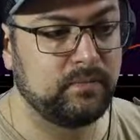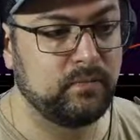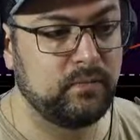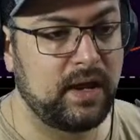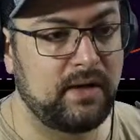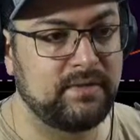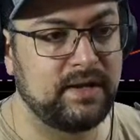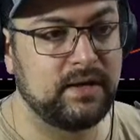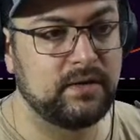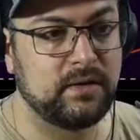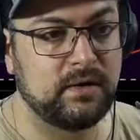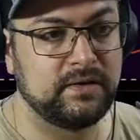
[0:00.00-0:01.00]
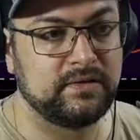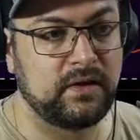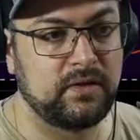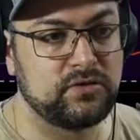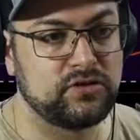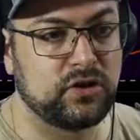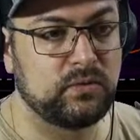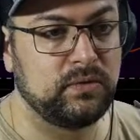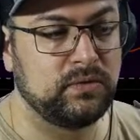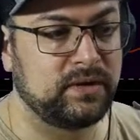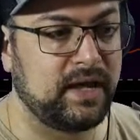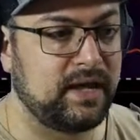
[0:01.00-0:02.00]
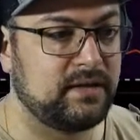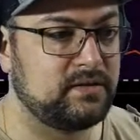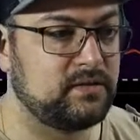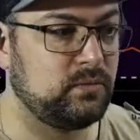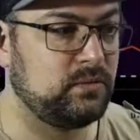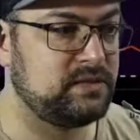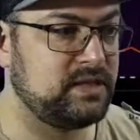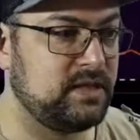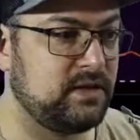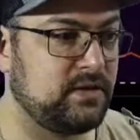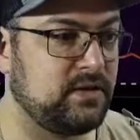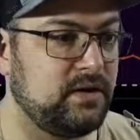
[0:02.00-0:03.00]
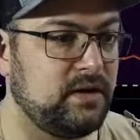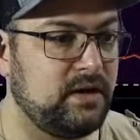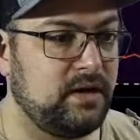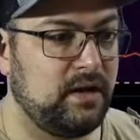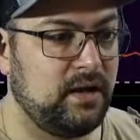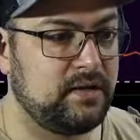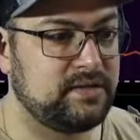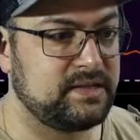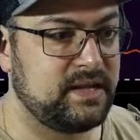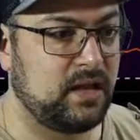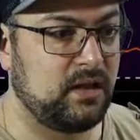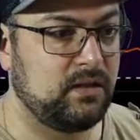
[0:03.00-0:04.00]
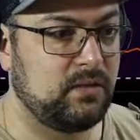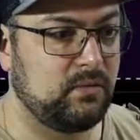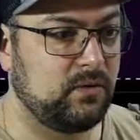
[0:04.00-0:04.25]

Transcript: We have it here on this other chart we look at. We'll see here. As you can tell, we're